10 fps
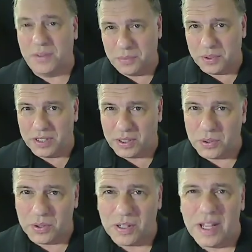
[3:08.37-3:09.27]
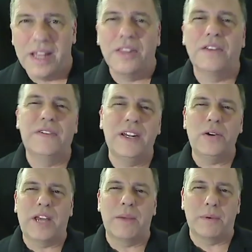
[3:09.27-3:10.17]
really cool. The
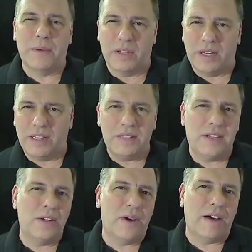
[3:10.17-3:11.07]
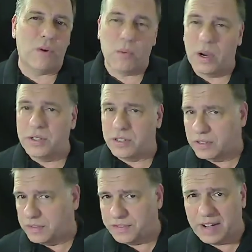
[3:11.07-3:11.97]
video capability, let's say you have a one
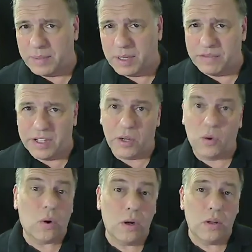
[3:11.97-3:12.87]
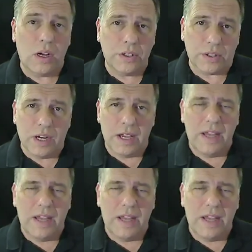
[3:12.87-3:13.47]
to five minute video or longer,